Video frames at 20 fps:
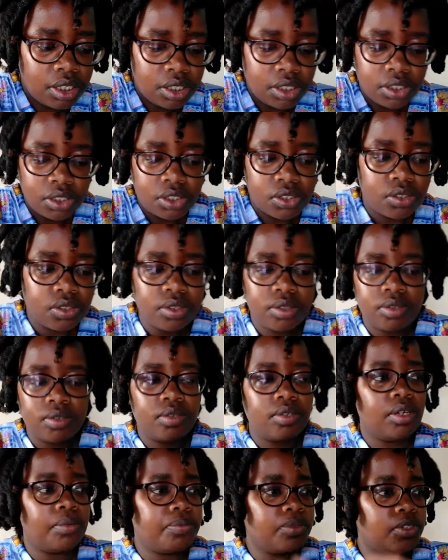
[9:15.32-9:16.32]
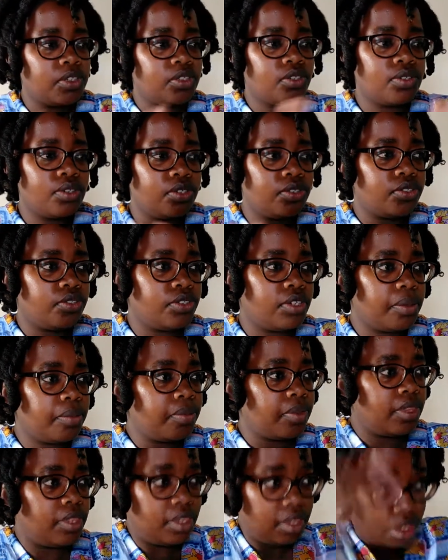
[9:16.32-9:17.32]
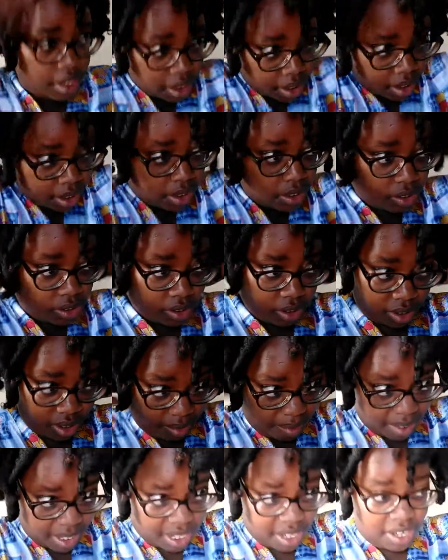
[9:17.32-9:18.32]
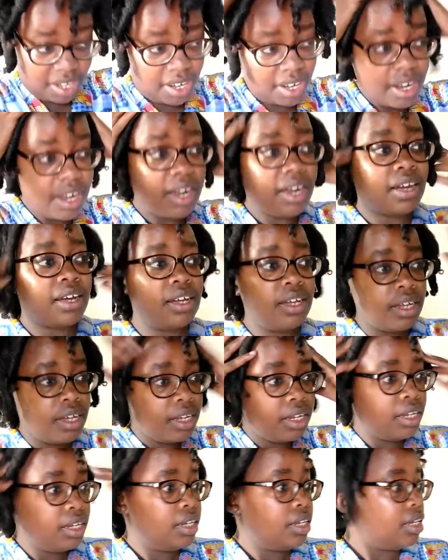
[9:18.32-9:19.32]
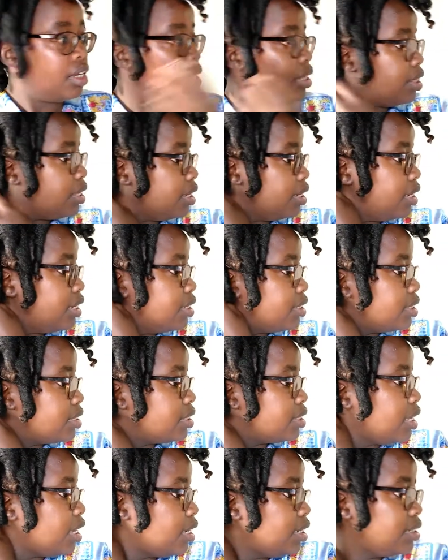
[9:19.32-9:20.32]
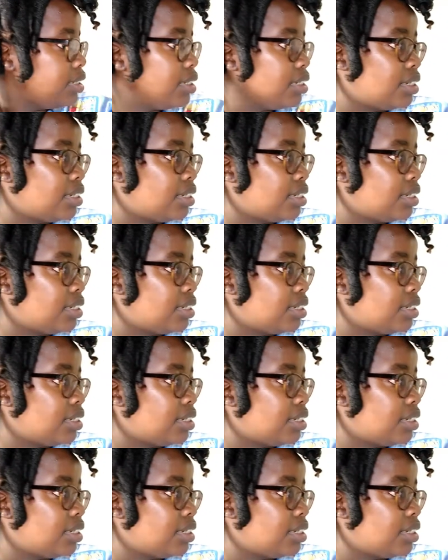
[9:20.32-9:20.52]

So I'm just going to rub it on my hair, and then I start.